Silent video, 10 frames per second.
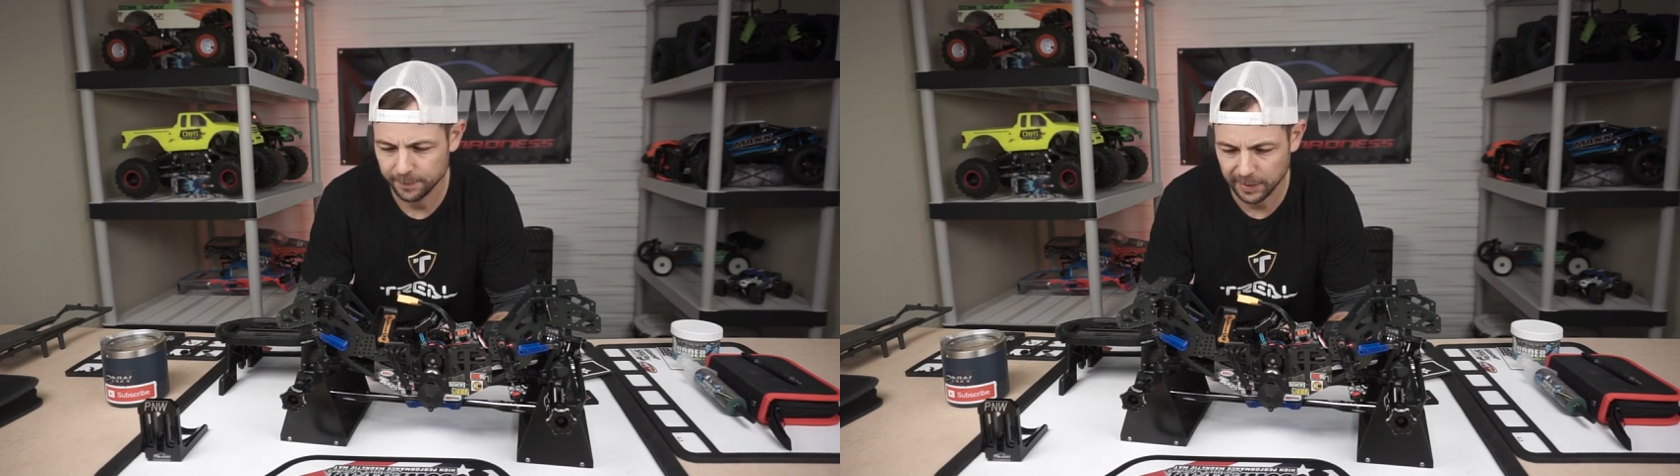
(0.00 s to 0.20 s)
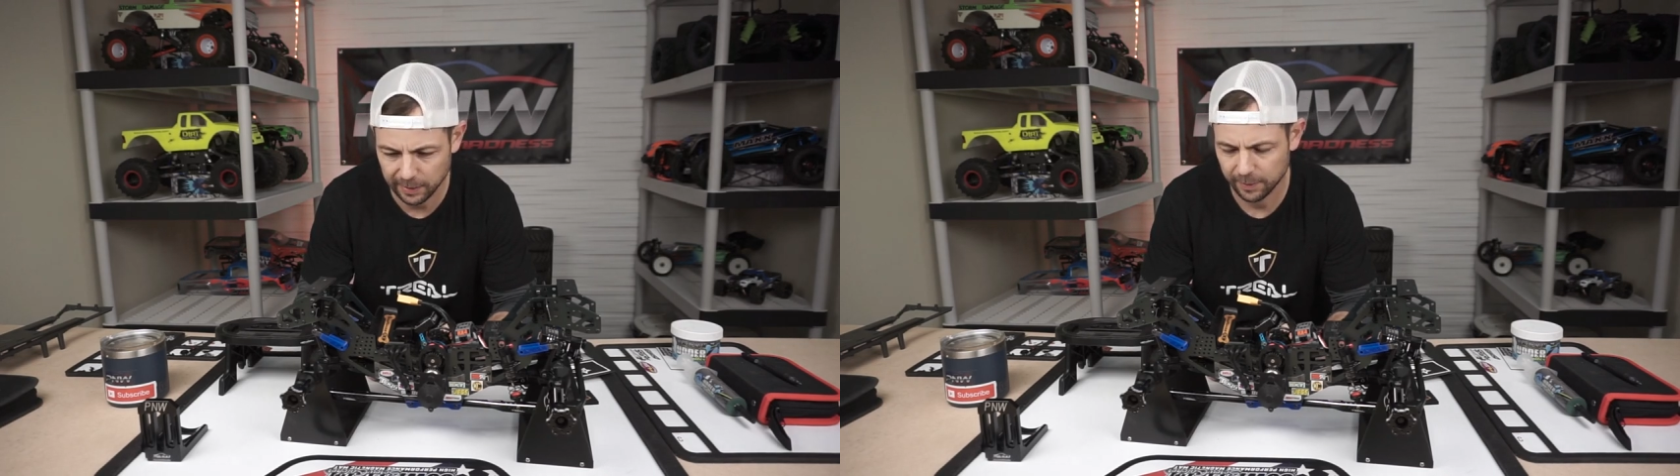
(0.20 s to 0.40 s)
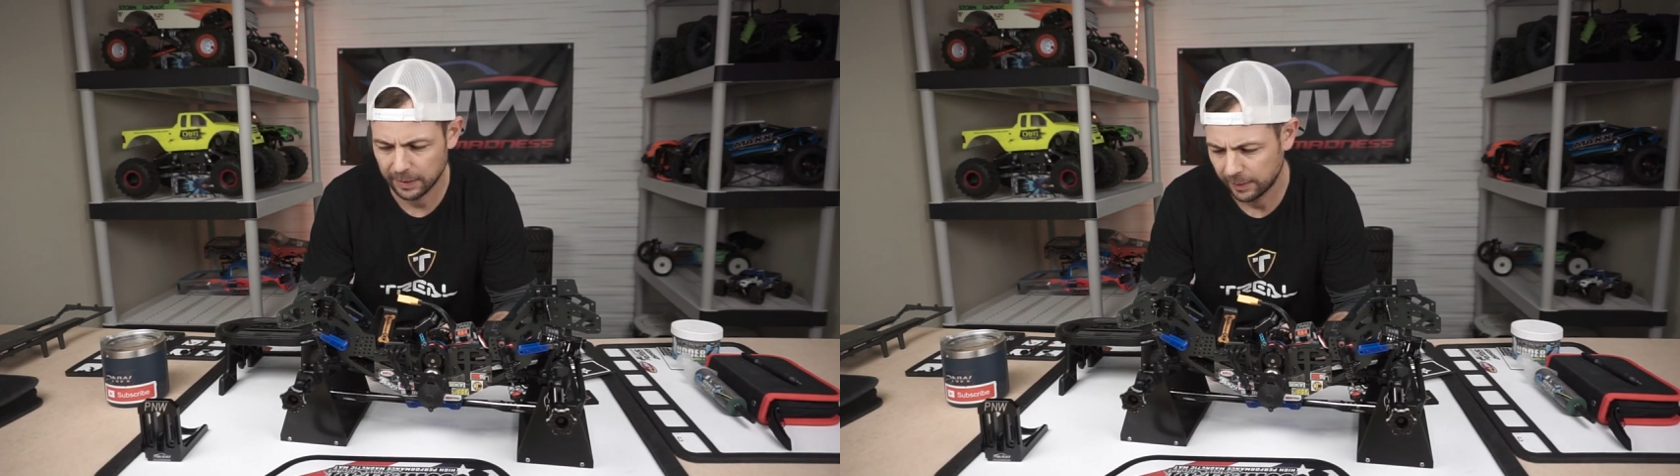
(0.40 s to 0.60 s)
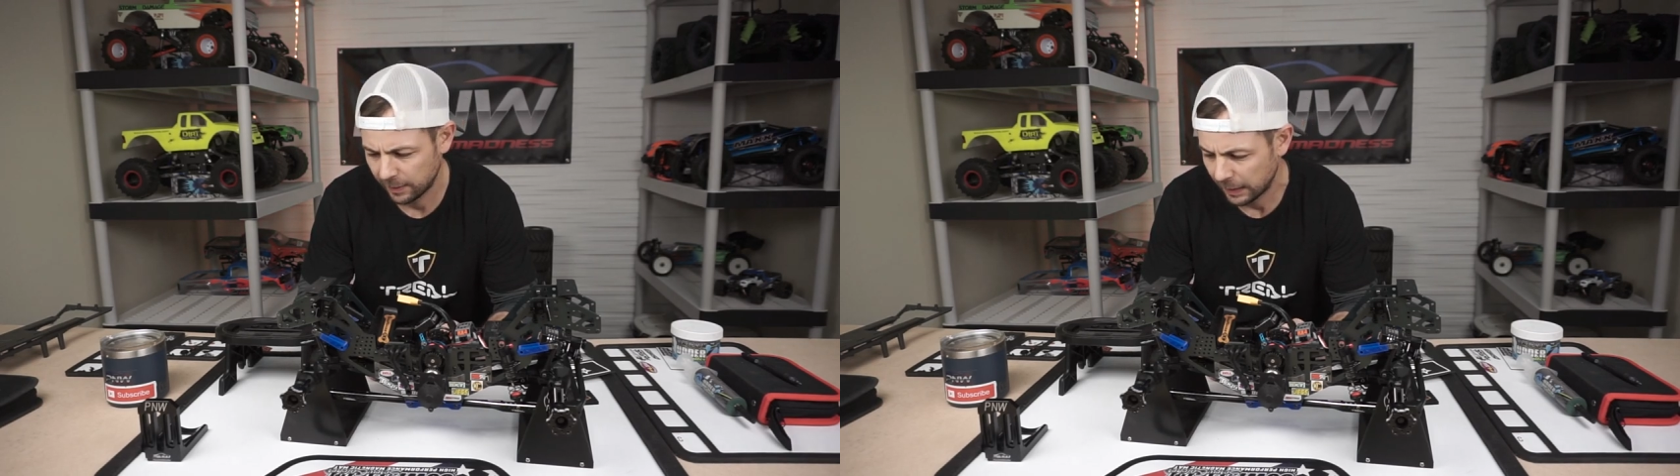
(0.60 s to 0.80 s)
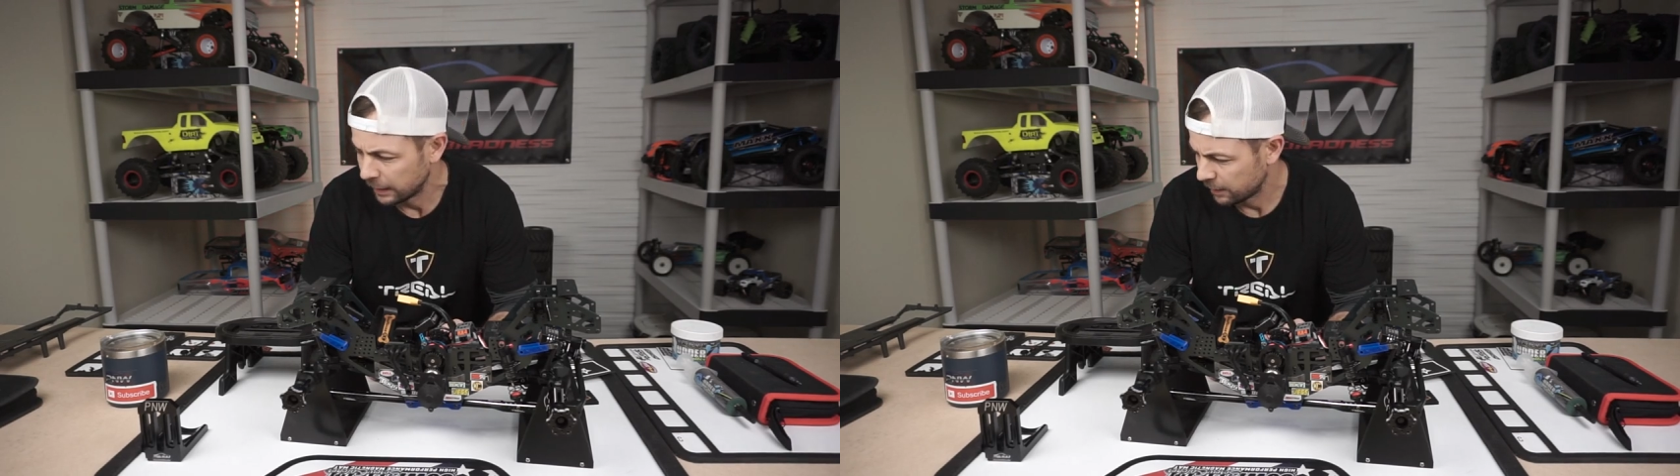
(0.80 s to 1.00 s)
it's
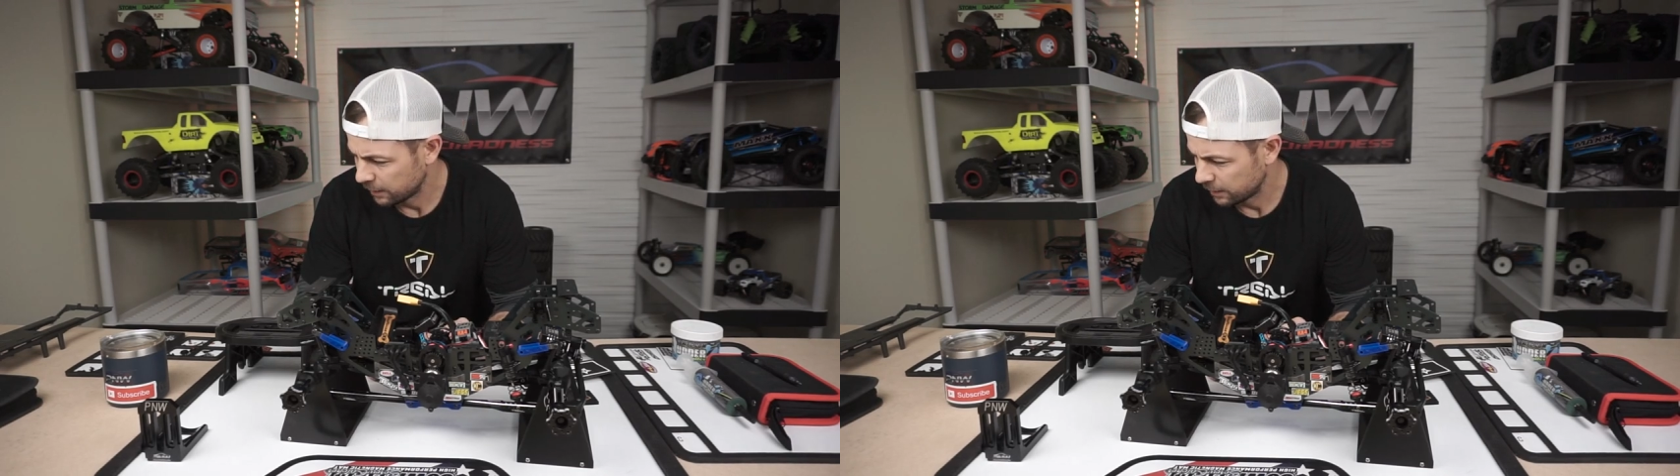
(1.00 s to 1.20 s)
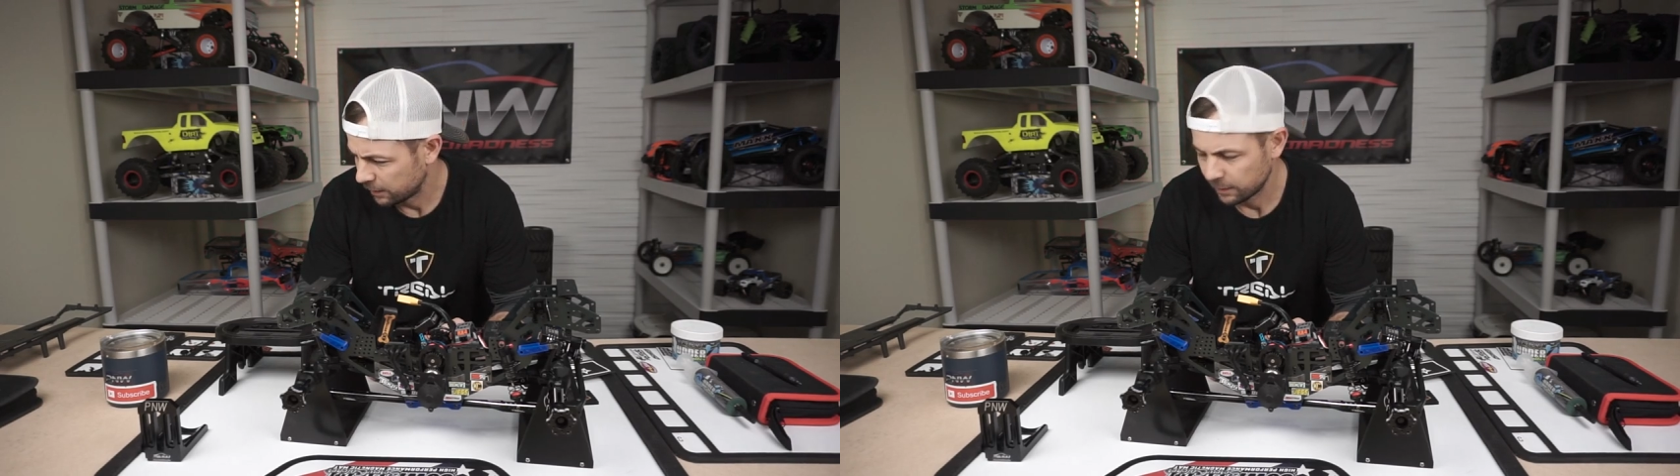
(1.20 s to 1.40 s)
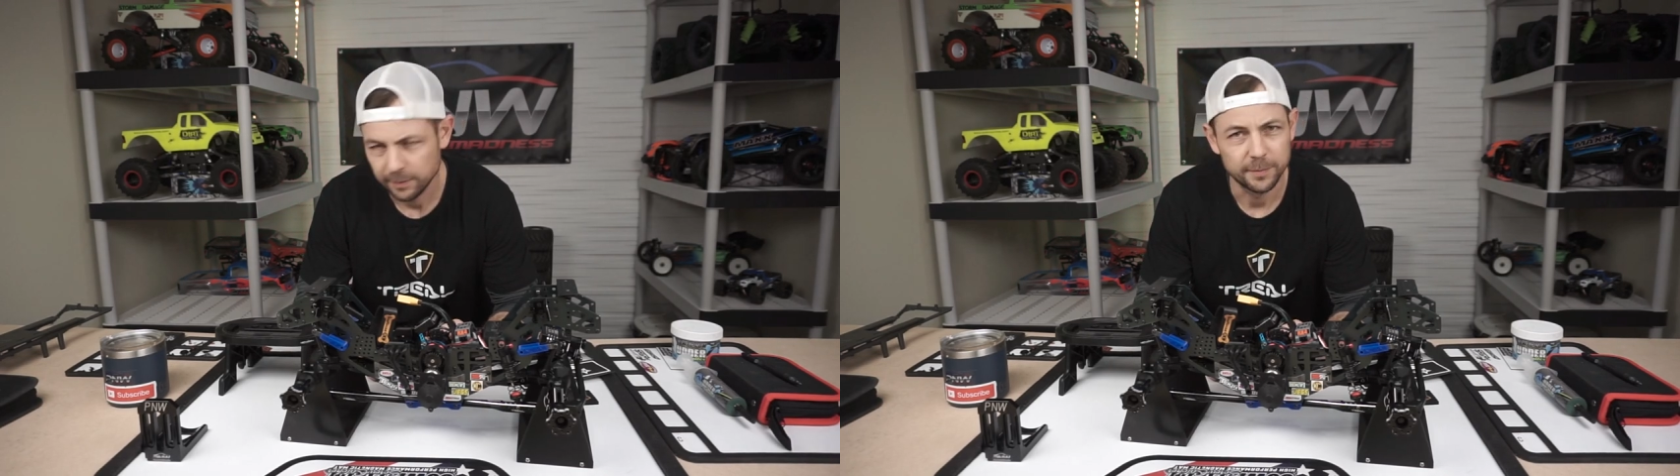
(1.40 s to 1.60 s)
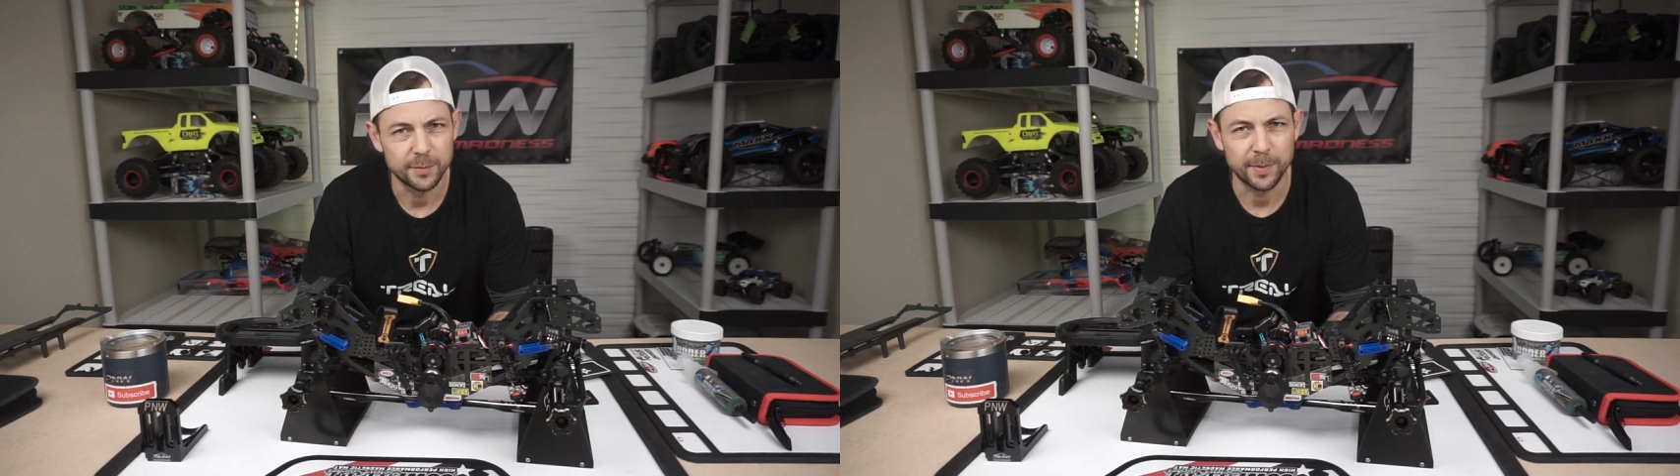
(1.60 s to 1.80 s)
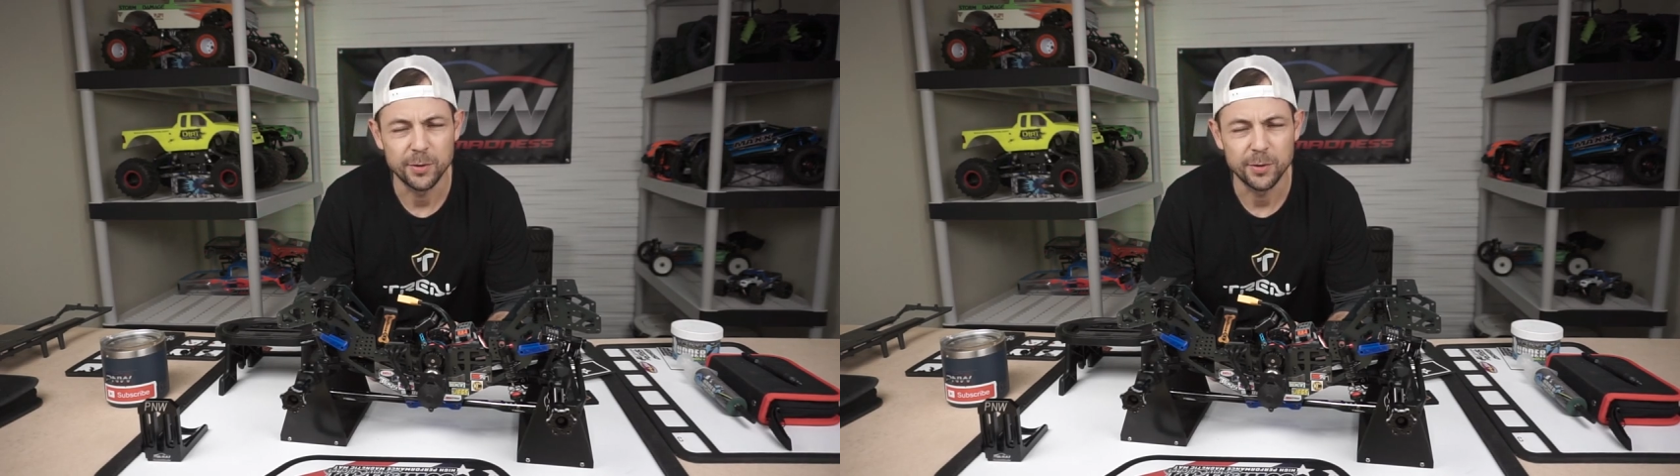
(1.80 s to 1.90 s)
my